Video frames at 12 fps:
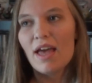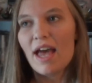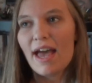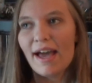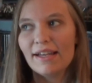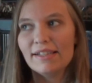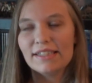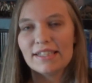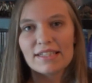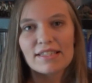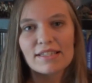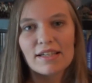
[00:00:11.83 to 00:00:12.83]
And
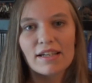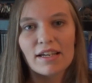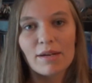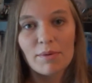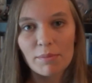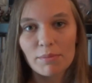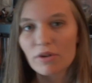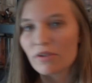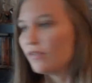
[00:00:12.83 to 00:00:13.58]
it's gonna be a book